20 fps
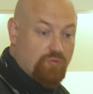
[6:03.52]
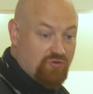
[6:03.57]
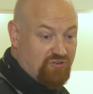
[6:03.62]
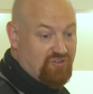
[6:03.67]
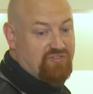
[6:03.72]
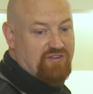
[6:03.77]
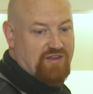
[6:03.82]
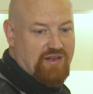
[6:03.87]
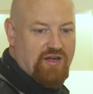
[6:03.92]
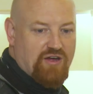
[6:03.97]
which
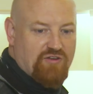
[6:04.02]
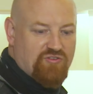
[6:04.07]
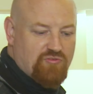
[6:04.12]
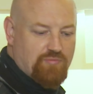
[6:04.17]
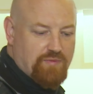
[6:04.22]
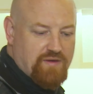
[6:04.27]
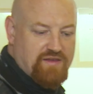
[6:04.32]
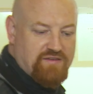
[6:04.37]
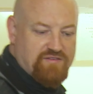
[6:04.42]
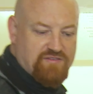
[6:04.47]
is the
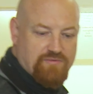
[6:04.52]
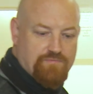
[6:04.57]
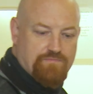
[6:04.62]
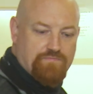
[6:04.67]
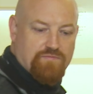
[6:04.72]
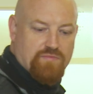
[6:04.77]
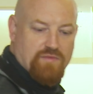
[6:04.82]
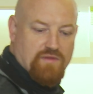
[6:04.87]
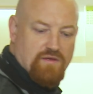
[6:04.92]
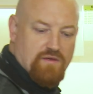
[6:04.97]
largest piece,
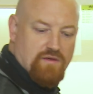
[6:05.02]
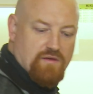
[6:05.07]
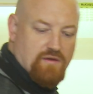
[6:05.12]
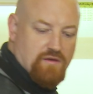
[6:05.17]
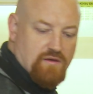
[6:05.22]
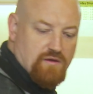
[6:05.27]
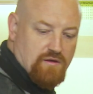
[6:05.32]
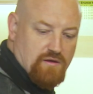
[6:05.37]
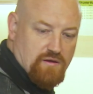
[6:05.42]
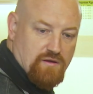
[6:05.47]

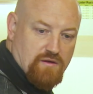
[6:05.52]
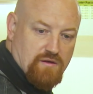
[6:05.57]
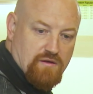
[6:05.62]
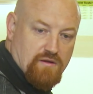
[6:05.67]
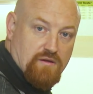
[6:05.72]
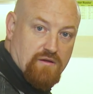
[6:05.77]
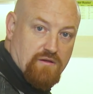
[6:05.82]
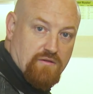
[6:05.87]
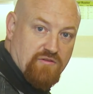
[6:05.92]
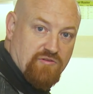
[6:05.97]

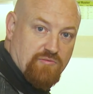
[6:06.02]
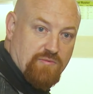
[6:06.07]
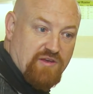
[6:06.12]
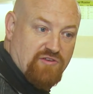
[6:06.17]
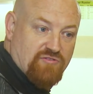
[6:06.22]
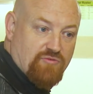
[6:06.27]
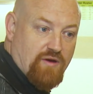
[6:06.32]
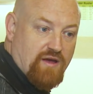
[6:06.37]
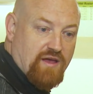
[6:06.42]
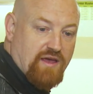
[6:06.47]
and this
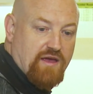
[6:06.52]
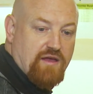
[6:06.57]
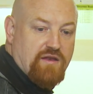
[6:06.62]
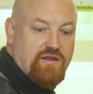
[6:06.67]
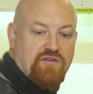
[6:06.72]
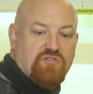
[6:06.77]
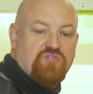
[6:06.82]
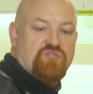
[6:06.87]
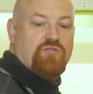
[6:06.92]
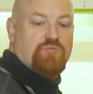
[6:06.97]
piece right here, and
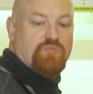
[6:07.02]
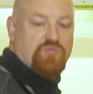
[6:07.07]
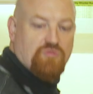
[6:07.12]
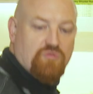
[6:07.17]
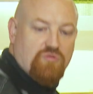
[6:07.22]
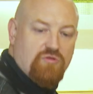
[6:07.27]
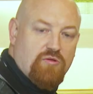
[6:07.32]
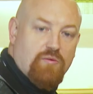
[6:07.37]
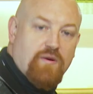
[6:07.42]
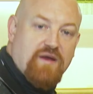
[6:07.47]
it jumps
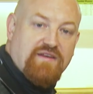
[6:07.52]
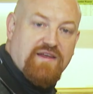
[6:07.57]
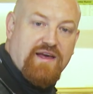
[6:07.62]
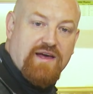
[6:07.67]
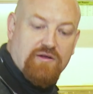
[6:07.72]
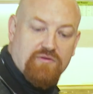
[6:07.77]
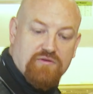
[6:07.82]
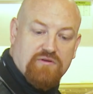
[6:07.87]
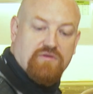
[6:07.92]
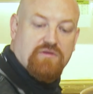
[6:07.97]
all the way
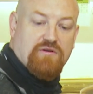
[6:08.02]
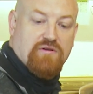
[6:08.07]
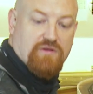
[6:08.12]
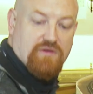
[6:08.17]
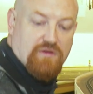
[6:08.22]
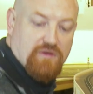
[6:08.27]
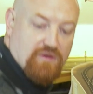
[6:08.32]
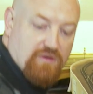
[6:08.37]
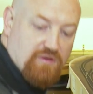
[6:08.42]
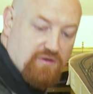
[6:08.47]
down
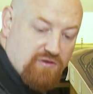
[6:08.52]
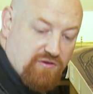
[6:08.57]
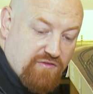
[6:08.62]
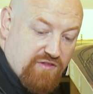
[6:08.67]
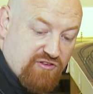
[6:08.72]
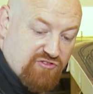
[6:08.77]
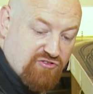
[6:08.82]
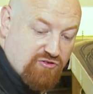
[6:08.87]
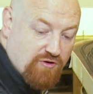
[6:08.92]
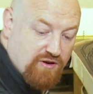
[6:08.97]
to
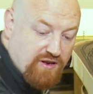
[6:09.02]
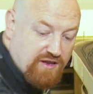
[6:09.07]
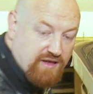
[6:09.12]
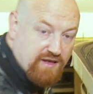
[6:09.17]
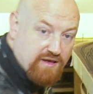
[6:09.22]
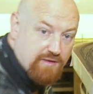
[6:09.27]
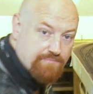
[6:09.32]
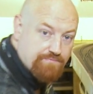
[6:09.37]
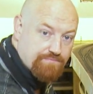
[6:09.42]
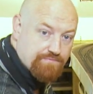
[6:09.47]
this joint
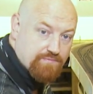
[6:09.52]
here.